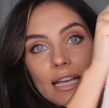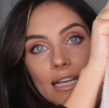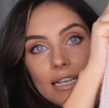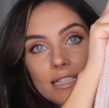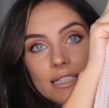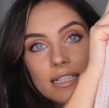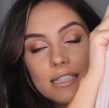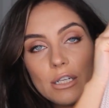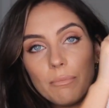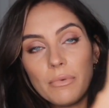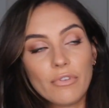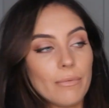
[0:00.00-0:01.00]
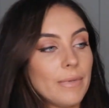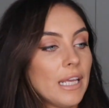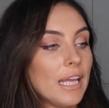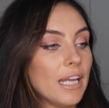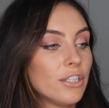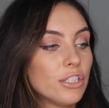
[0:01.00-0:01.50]
It is this jumper from the
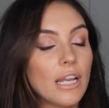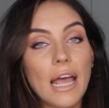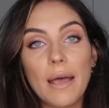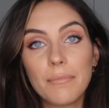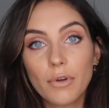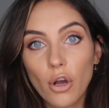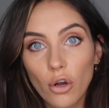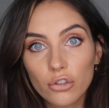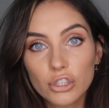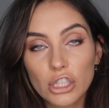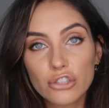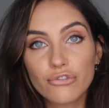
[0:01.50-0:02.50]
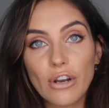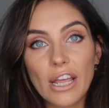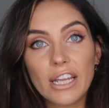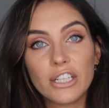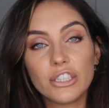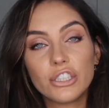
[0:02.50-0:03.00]
H&M Conscious
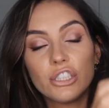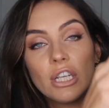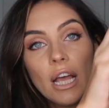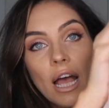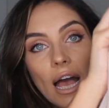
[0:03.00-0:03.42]
range.